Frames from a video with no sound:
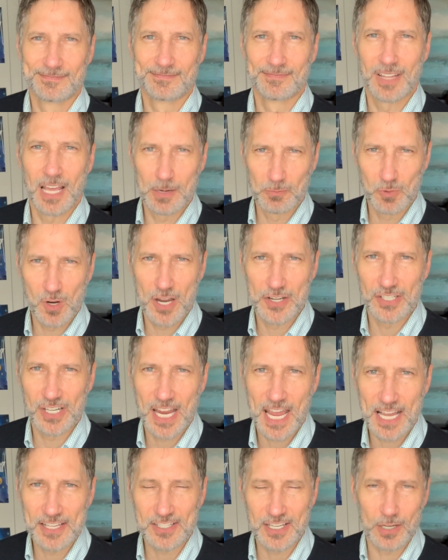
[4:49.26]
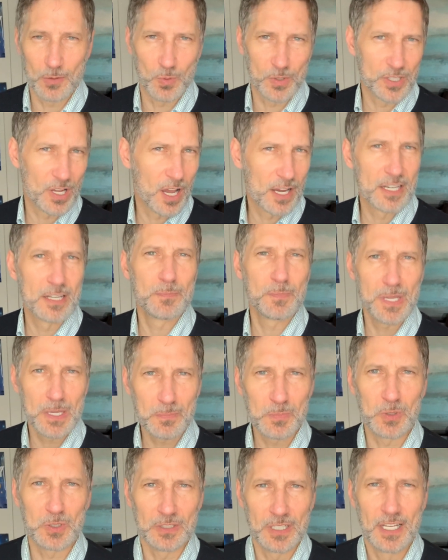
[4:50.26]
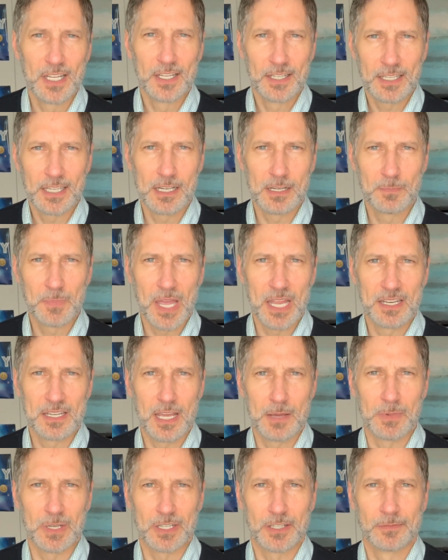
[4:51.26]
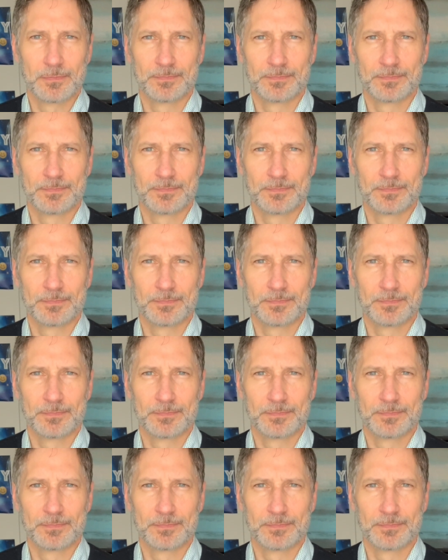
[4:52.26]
I'm Roger Haskett. We're talking to people in a pandemic.